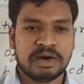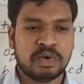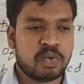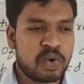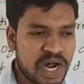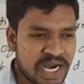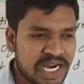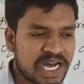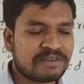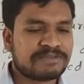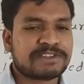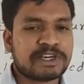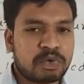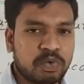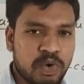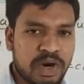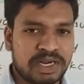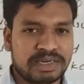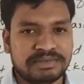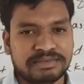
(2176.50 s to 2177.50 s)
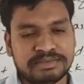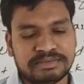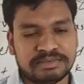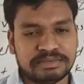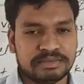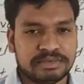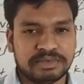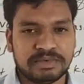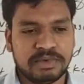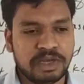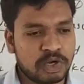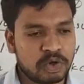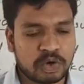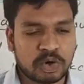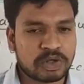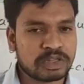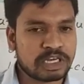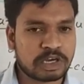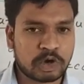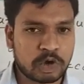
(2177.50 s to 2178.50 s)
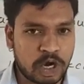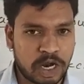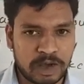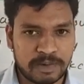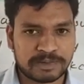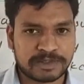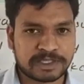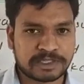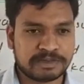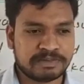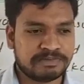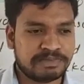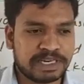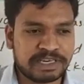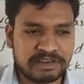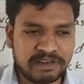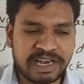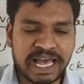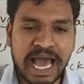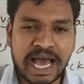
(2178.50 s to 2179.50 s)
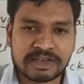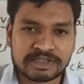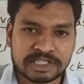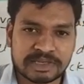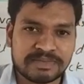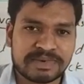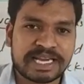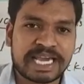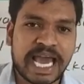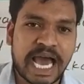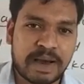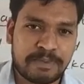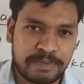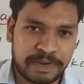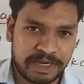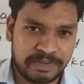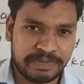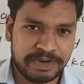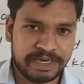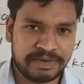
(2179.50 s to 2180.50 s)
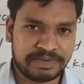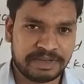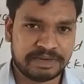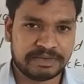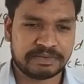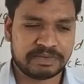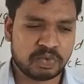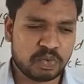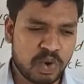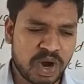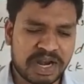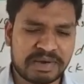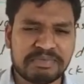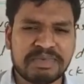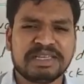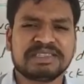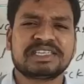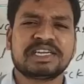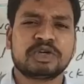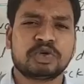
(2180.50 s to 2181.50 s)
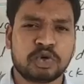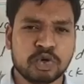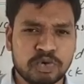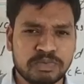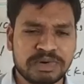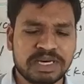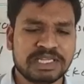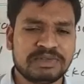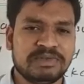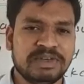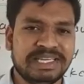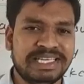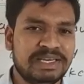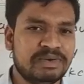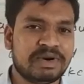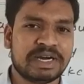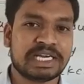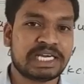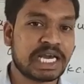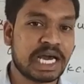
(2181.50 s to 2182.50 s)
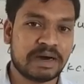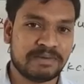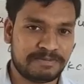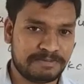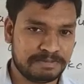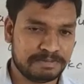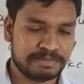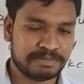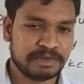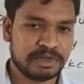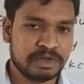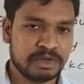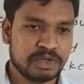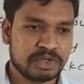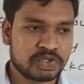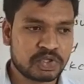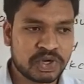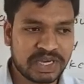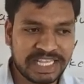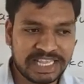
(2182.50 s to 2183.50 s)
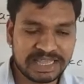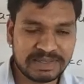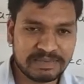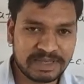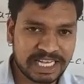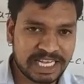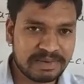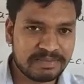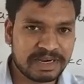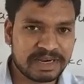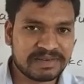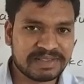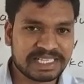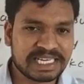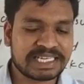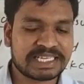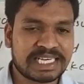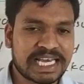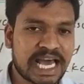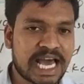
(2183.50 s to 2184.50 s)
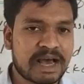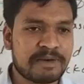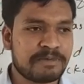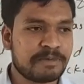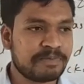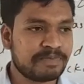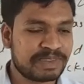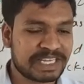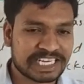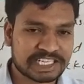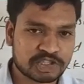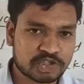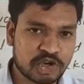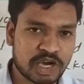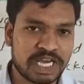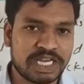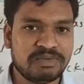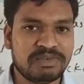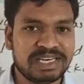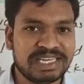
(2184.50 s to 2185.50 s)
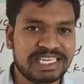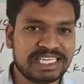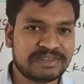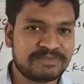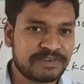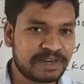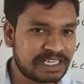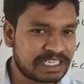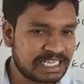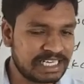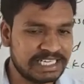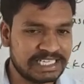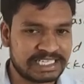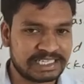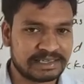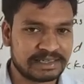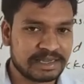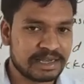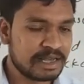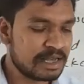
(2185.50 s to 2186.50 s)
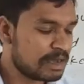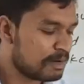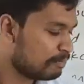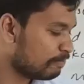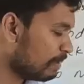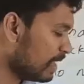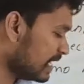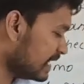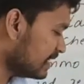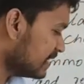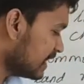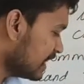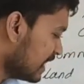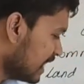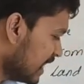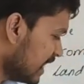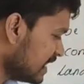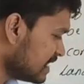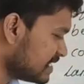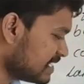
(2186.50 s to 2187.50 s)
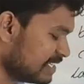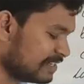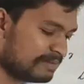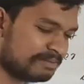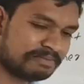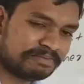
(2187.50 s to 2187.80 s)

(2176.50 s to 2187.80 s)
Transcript: one after one will grow the crops, but you will have some gap in between. 1 month or 2 months will give a gap. So in between that gap, that soil will get fertility. But in the grazing,